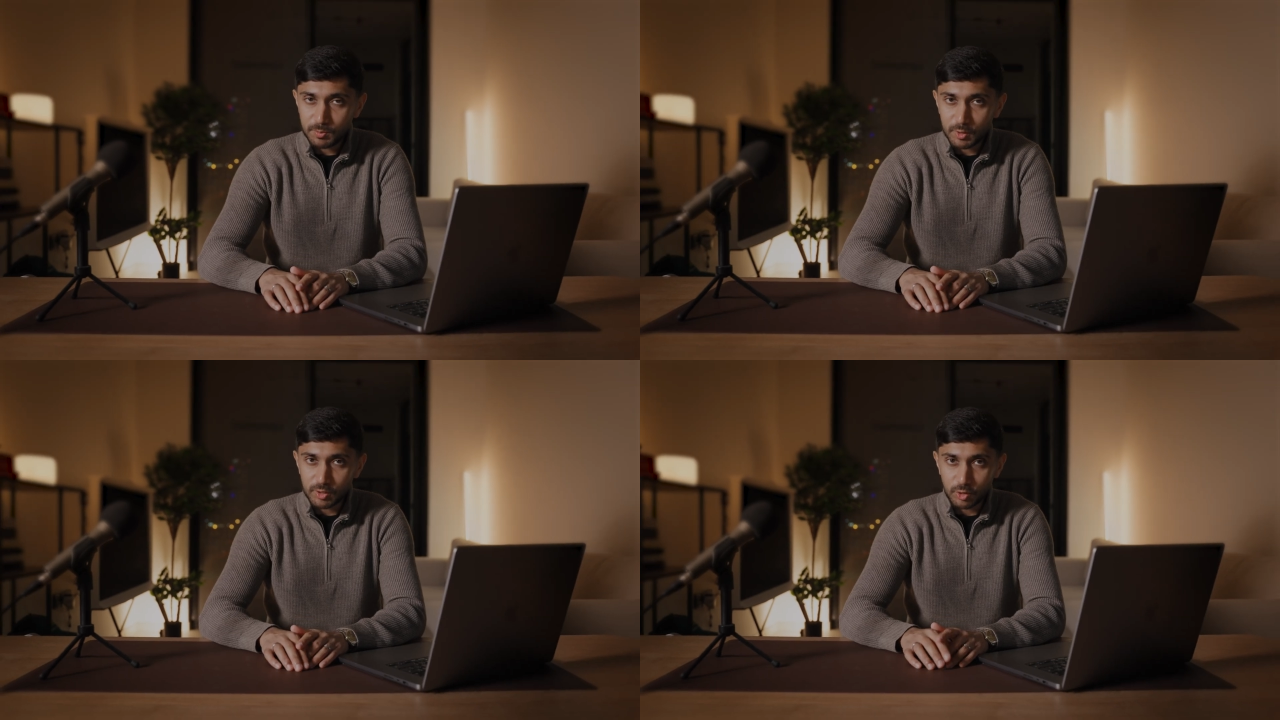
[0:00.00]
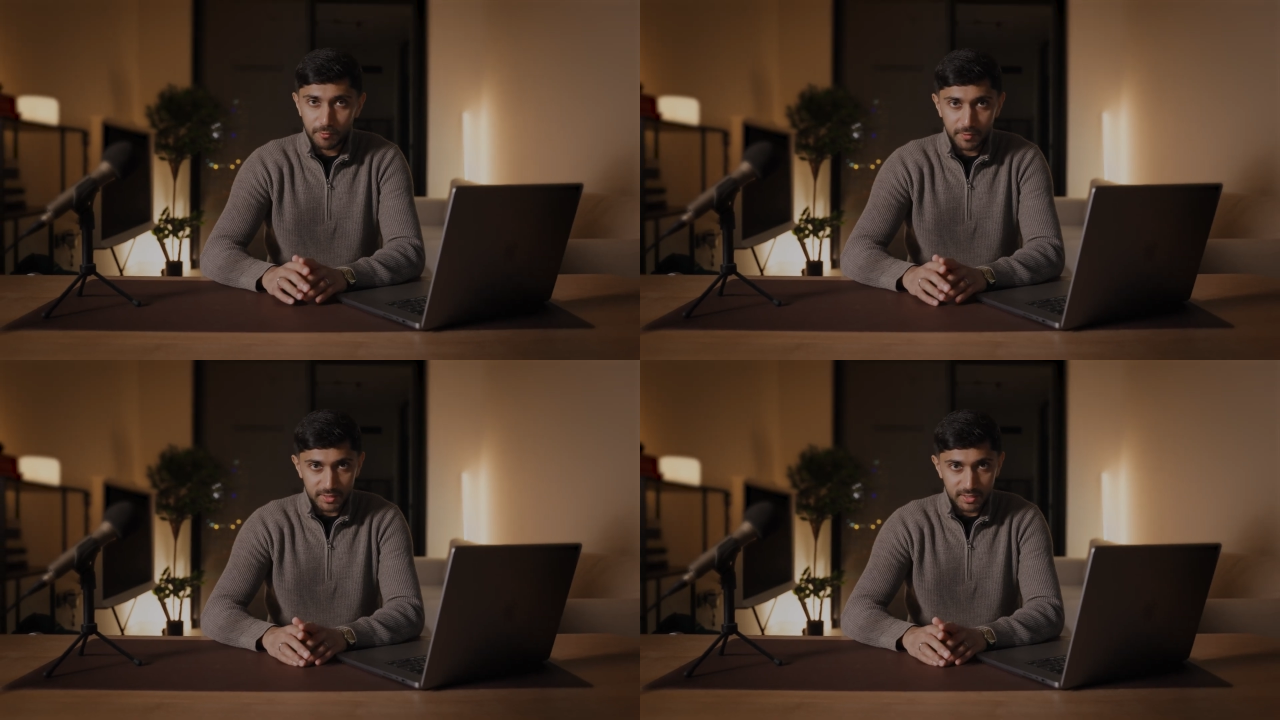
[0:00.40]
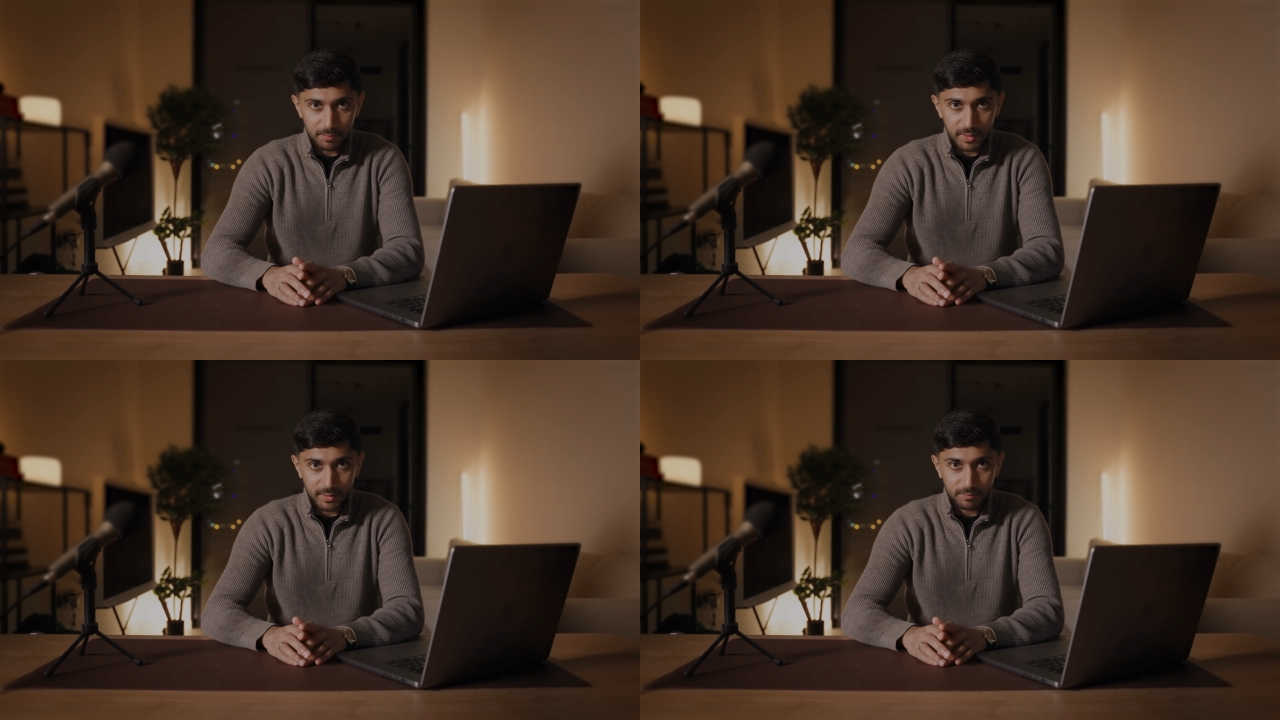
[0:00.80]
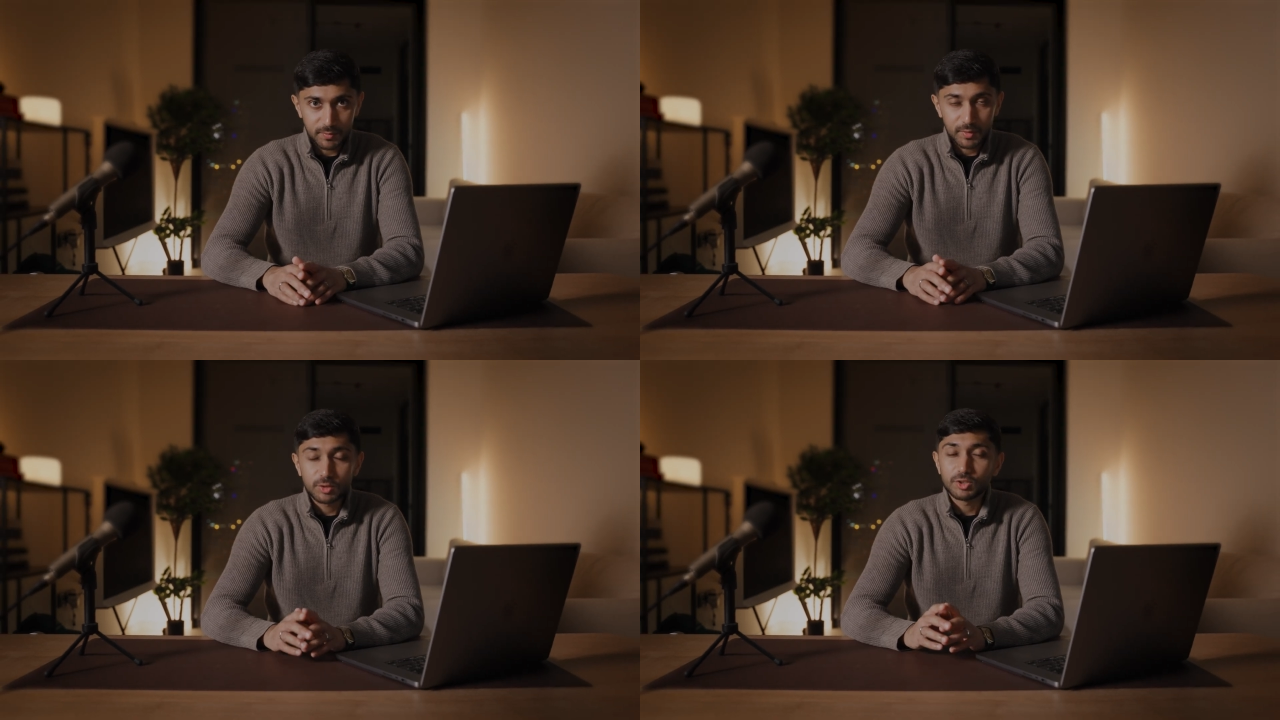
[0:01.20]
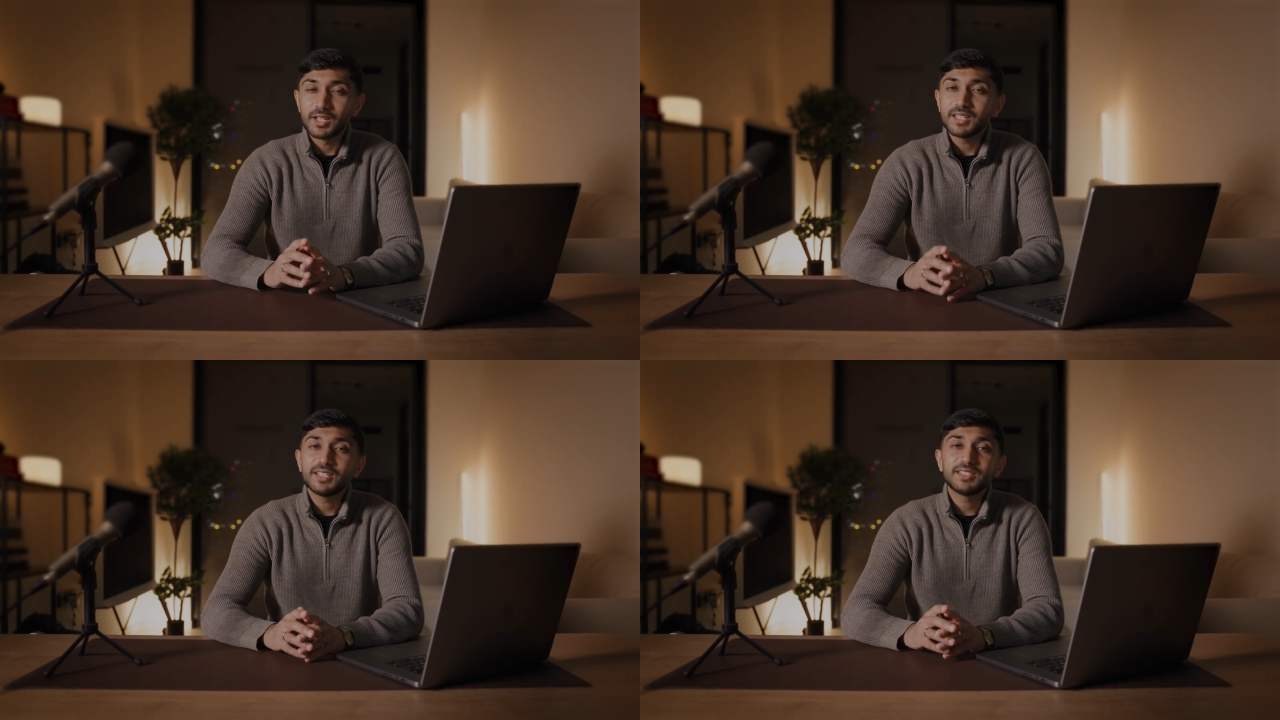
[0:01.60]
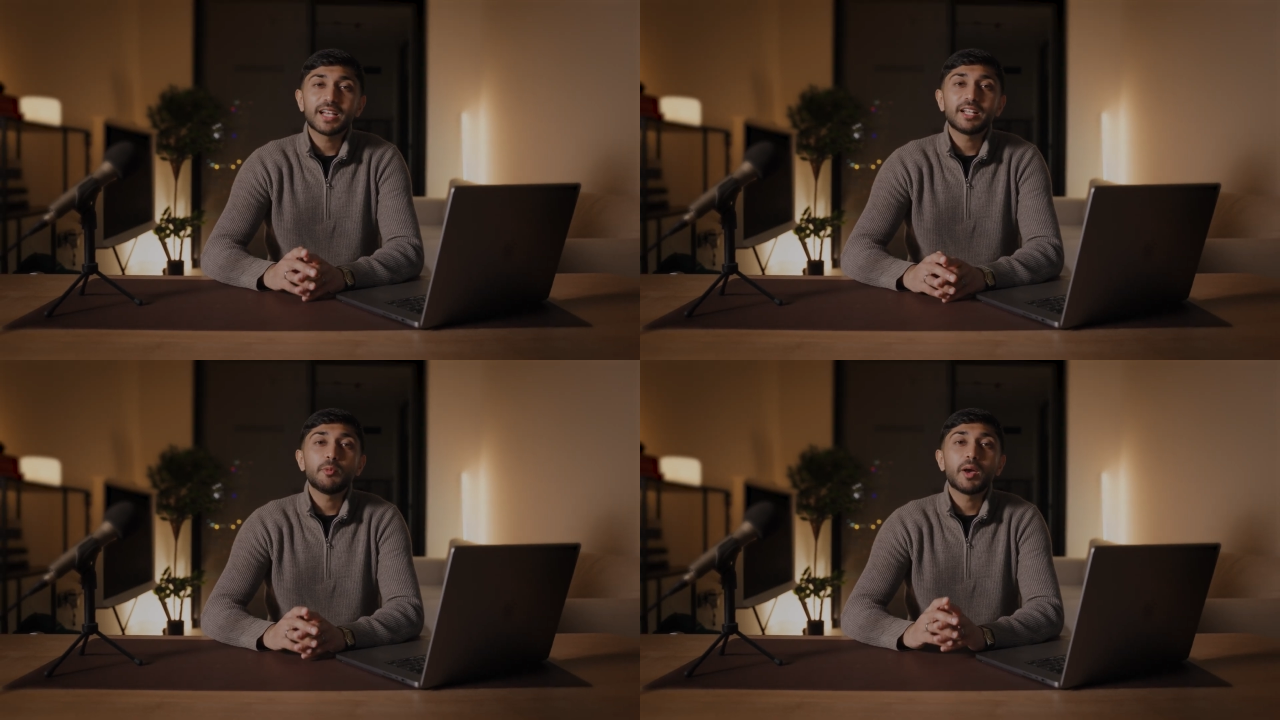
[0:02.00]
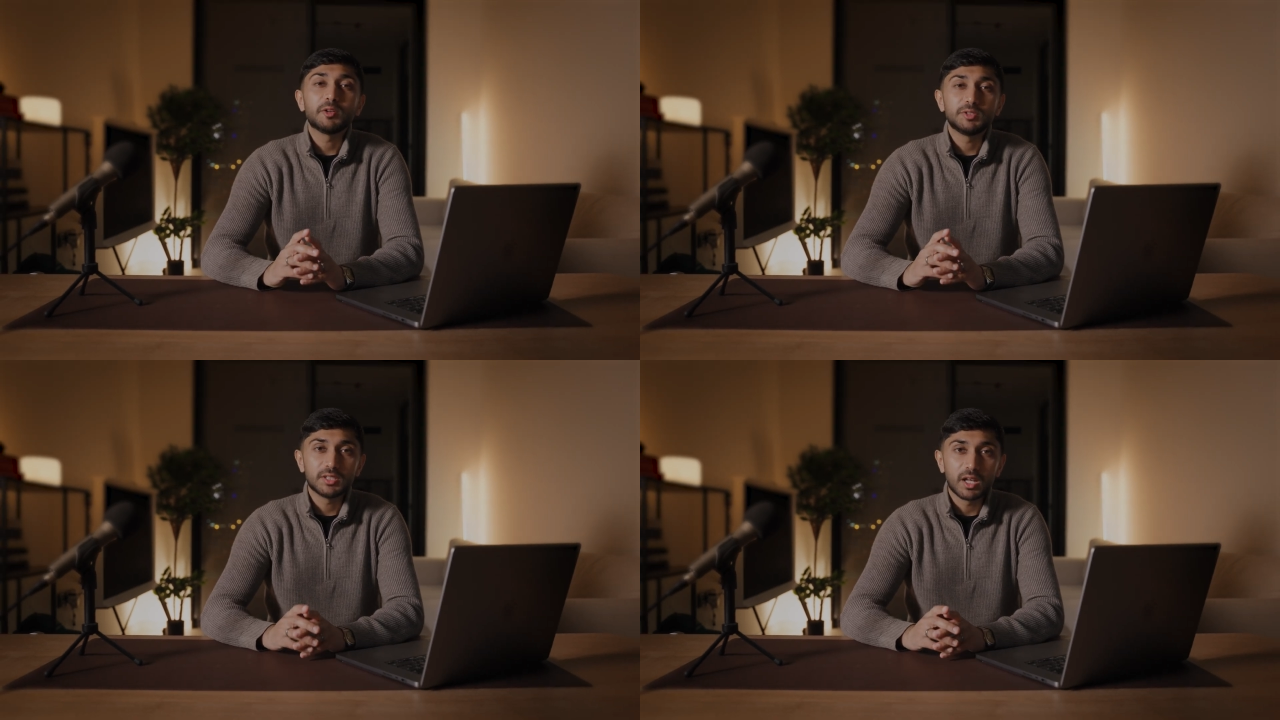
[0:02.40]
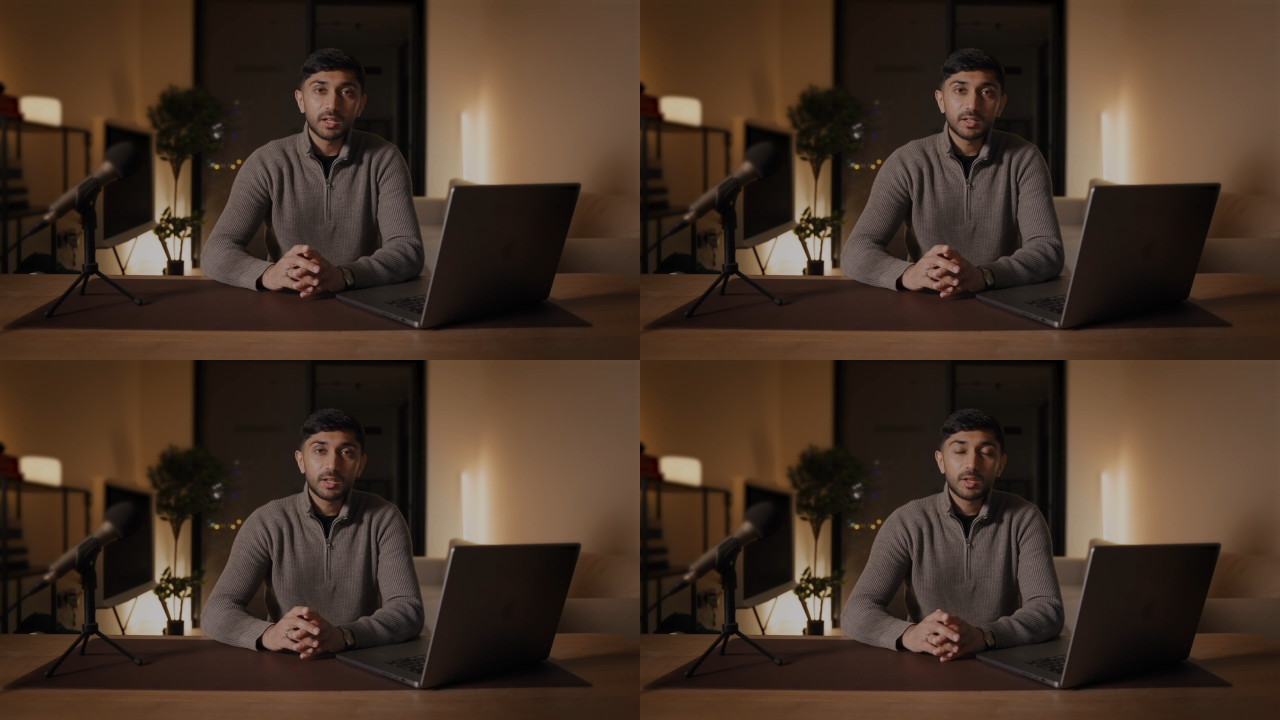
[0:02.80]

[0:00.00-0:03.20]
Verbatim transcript: to building your first template. So that's exactly where I would start.